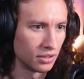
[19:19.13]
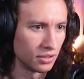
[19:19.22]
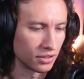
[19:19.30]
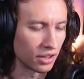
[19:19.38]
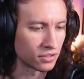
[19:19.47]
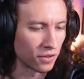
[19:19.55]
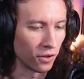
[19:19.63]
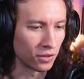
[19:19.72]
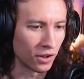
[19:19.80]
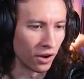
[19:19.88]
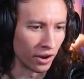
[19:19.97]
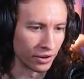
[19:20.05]
That's all
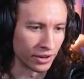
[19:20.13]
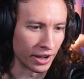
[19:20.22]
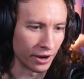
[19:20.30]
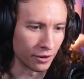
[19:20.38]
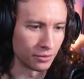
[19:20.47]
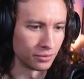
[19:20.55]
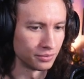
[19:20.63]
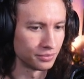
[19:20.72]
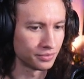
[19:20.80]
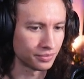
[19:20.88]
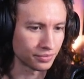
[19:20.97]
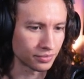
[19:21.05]
gone now.
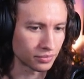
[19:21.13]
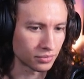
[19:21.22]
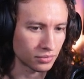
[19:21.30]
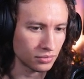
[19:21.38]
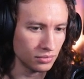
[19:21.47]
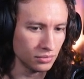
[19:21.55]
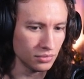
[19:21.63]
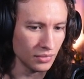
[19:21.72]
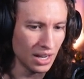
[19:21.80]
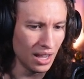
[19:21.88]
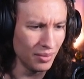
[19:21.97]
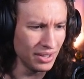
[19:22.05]

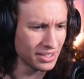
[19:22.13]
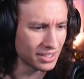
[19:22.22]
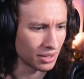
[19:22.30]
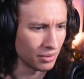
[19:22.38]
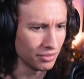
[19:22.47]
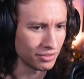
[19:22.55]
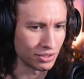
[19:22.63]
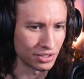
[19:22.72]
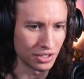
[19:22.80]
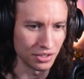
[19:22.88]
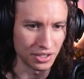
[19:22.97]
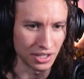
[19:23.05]
I mean, some of you
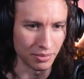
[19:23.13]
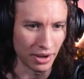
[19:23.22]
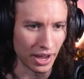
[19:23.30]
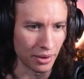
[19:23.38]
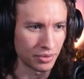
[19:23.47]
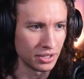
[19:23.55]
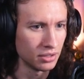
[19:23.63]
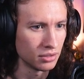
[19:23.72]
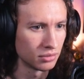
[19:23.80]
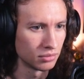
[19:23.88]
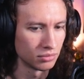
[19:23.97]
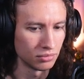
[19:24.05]
still seem happy.
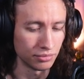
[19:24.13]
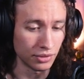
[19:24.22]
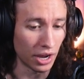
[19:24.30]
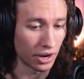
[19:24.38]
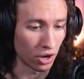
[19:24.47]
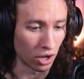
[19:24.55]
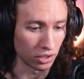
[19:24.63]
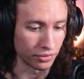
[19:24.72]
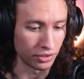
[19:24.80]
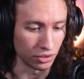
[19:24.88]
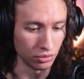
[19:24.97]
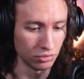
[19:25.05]
Not all of
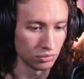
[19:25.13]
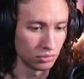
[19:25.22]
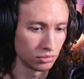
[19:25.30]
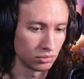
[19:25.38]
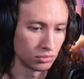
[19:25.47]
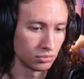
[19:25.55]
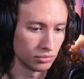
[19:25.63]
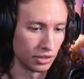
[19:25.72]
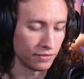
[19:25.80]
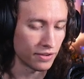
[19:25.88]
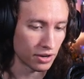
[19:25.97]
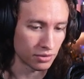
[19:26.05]
you. In
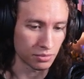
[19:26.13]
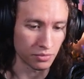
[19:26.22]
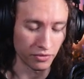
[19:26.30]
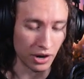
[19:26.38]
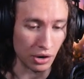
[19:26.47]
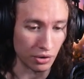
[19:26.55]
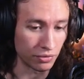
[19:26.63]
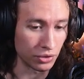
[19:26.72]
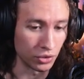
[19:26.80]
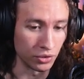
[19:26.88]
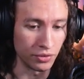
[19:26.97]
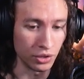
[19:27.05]
fact, very
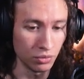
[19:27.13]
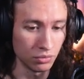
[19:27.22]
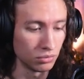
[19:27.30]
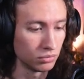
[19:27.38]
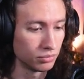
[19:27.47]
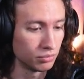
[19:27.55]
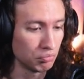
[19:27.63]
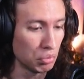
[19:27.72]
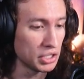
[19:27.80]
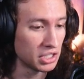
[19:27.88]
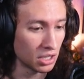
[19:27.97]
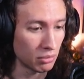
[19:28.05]
few of you.
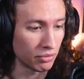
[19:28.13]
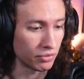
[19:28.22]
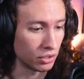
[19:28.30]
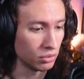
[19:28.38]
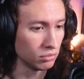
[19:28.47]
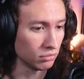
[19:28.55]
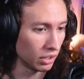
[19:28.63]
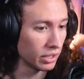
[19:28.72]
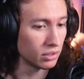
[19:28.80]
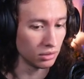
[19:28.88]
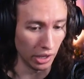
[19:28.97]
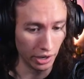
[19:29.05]
What, some of you?
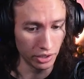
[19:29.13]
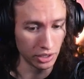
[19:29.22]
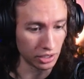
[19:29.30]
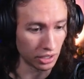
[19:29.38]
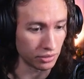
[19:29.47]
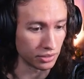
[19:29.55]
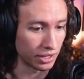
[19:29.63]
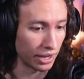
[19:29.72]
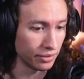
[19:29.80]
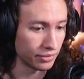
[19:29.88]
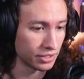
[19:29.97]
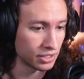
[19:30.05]
Like, Larry D-
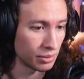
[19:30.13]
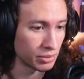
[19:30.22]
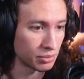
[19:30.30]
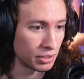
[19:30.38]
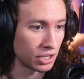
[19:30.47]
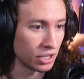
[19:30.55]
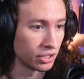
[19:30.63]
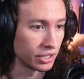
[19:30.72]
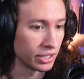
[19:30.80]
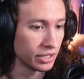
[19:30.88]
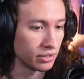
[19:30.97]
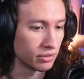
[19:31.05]
Davis seems to be killing
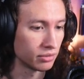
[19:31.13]
it.